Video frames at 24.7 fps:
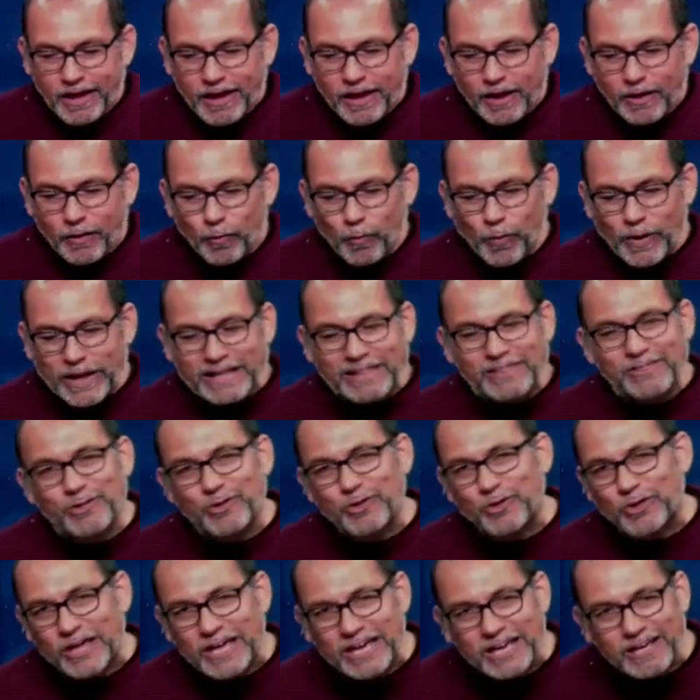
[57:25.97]
When
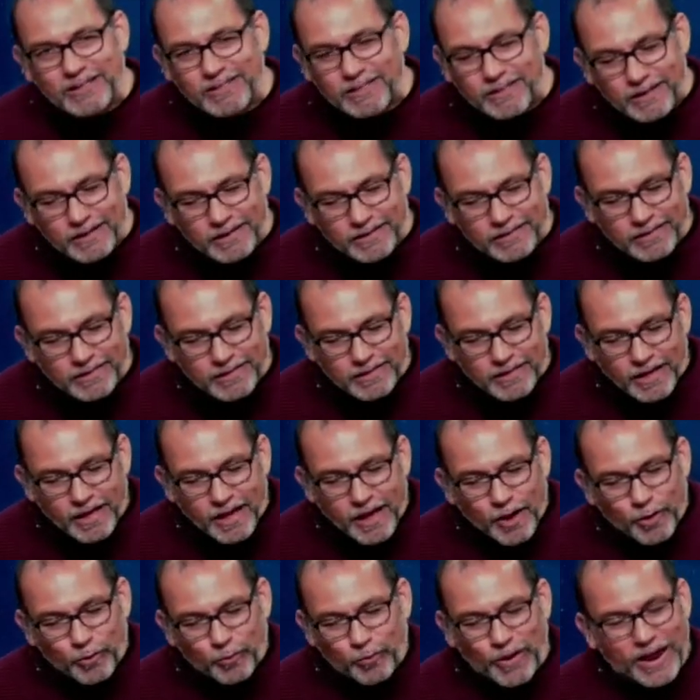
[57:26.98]
Jesus
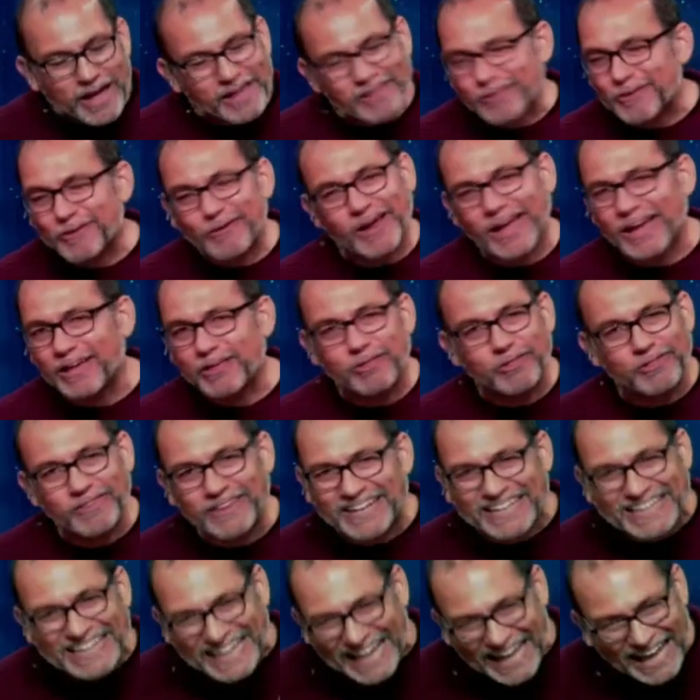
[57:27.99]
resurrects the
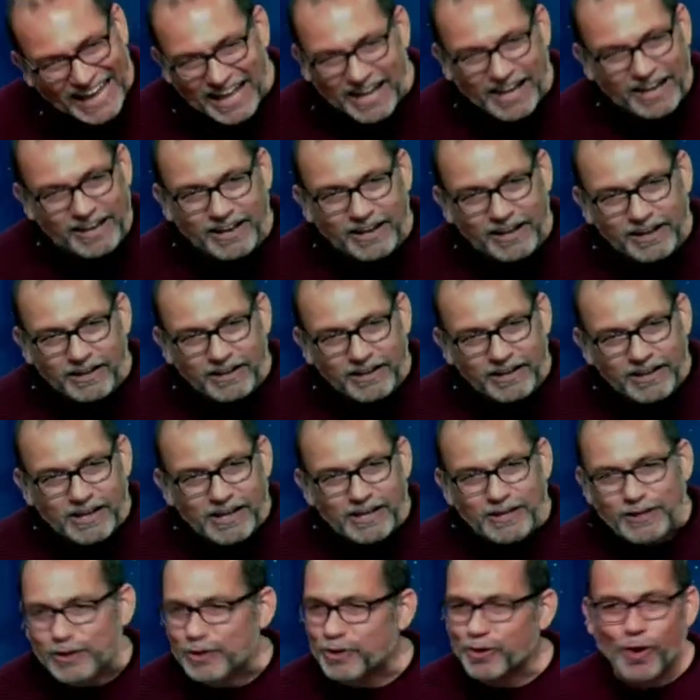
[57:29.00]
dead,
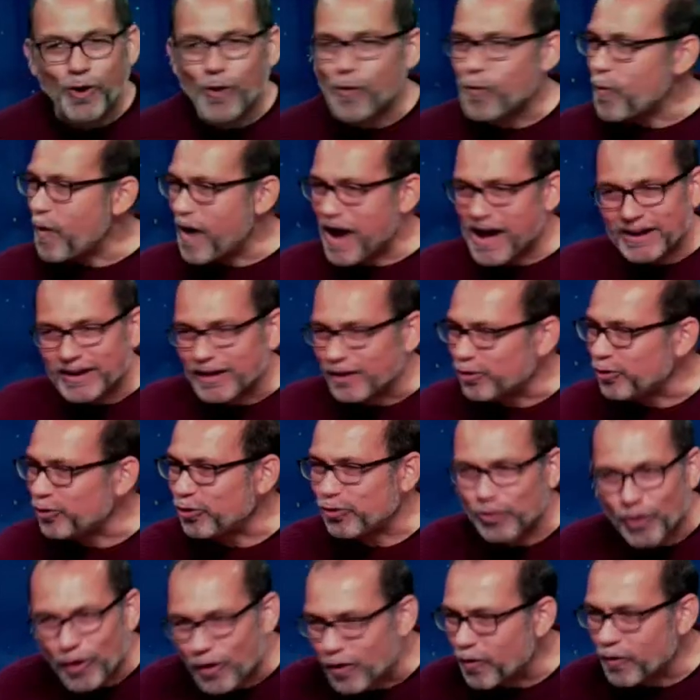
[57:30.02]
you don't want a
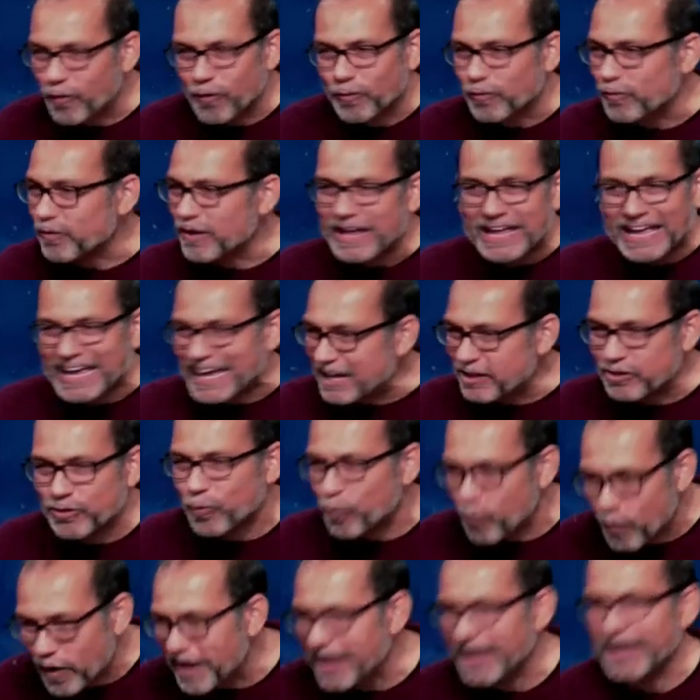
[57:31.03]
stone in the
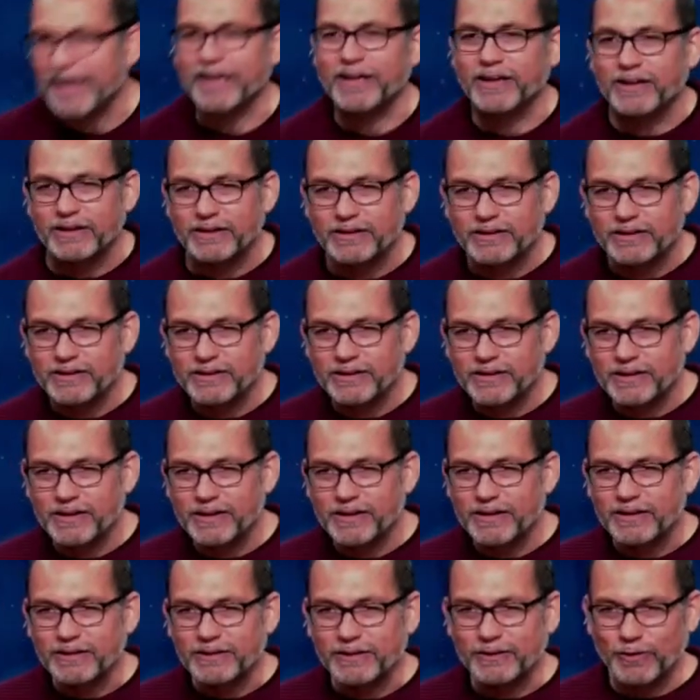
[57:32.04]
way.
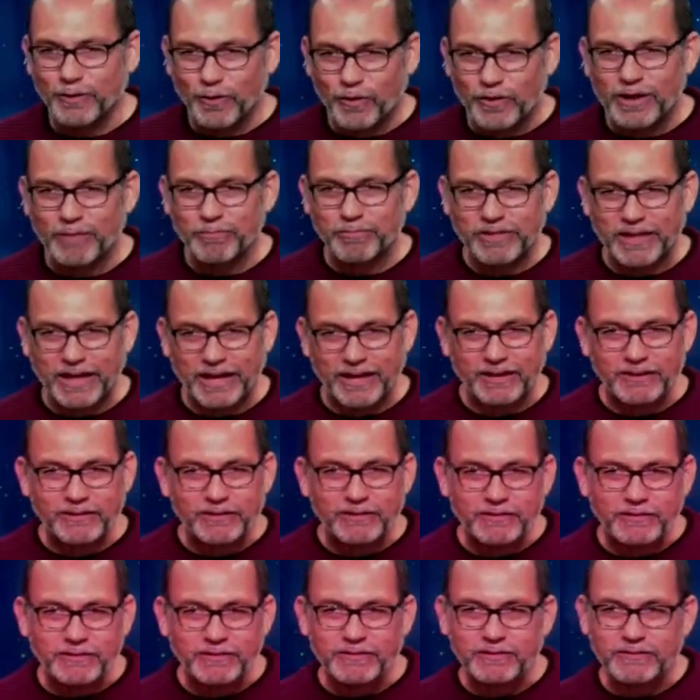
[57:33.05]
You know what I'm saying?
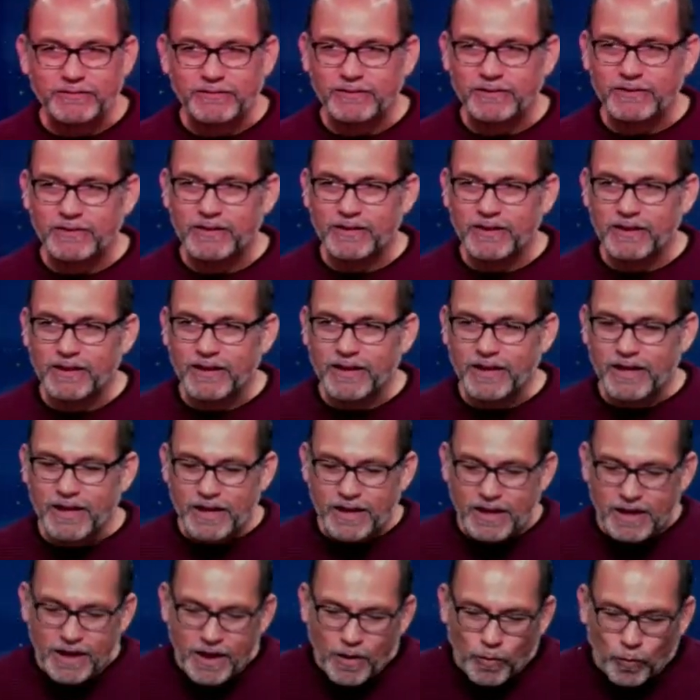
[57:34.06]

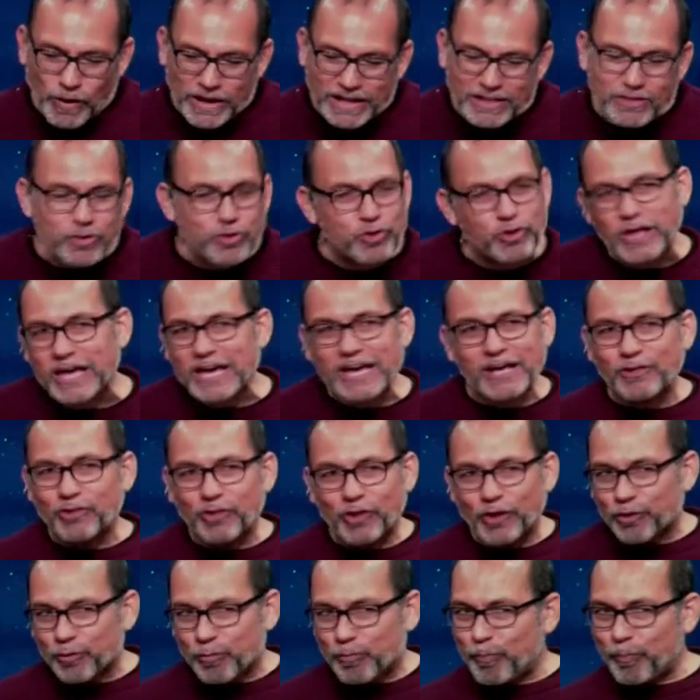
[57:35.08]
When
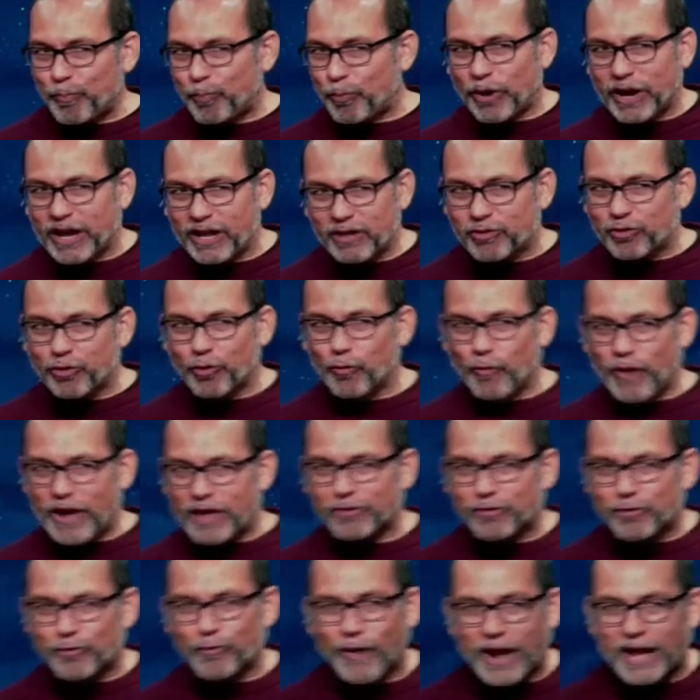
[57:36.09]
Jesus brings the
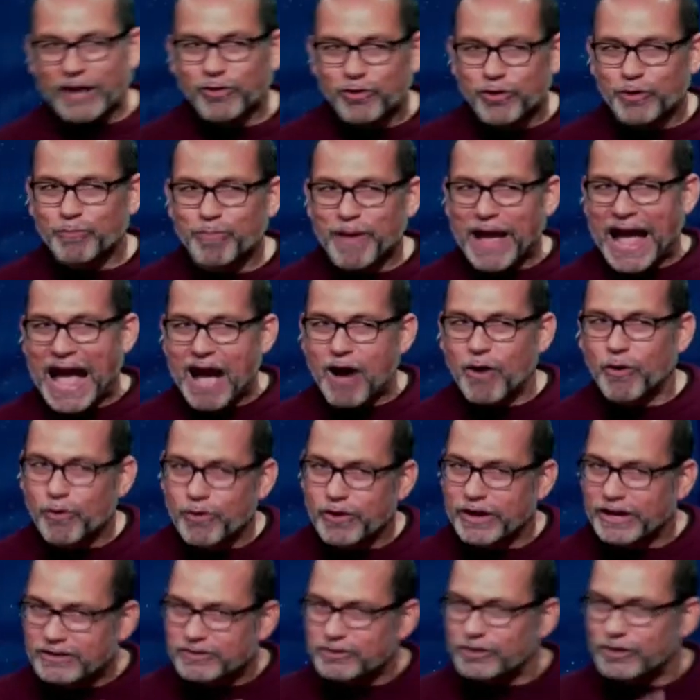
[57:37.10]
resurrection power
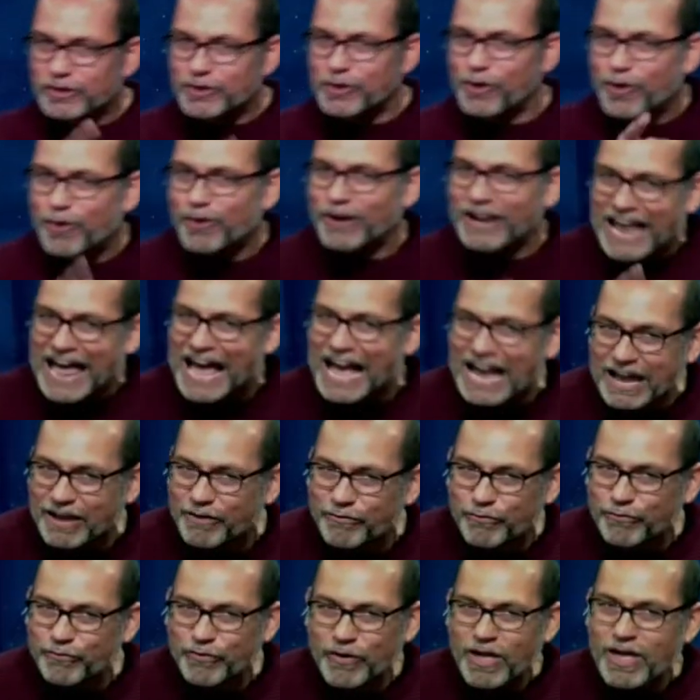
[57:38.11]
into your
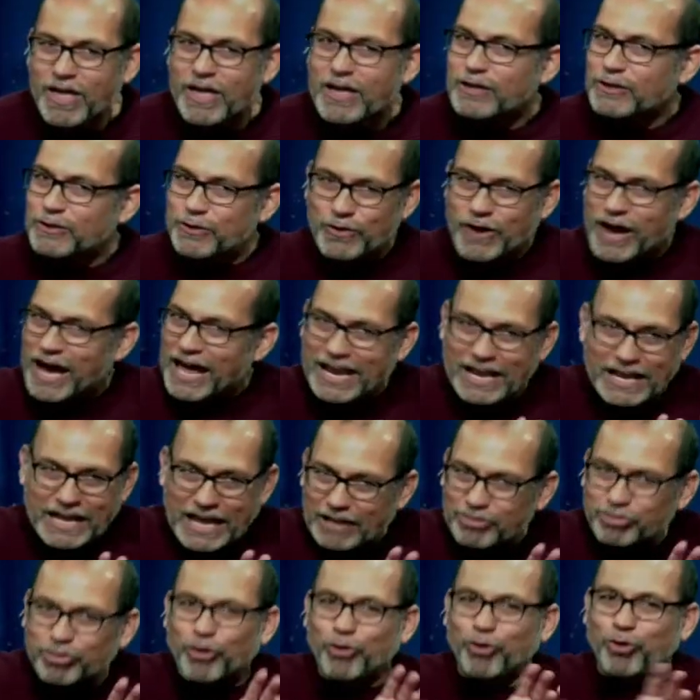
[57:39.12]
life, you got to
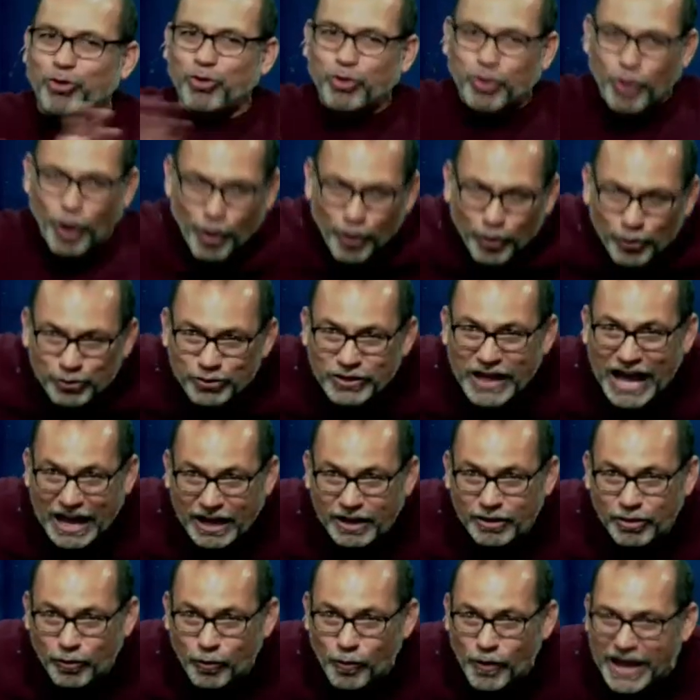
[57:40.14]
get the stones out of
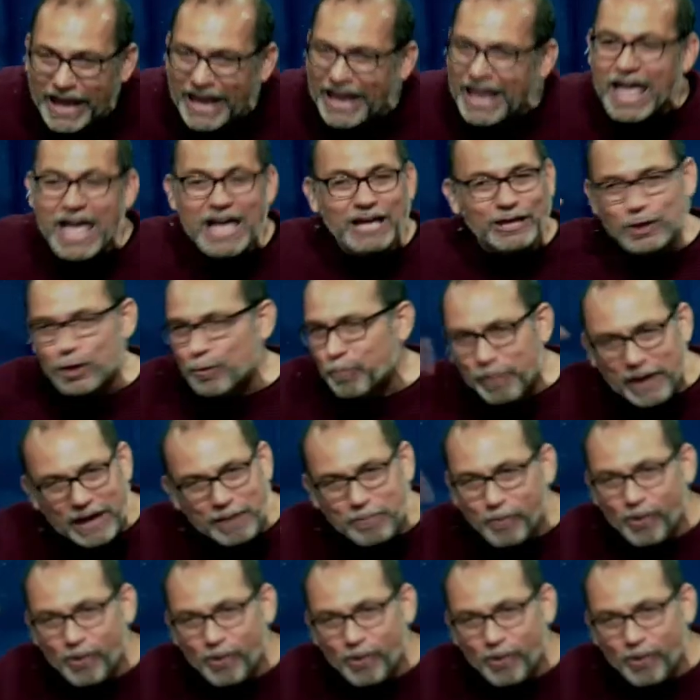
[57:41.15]
the way. You people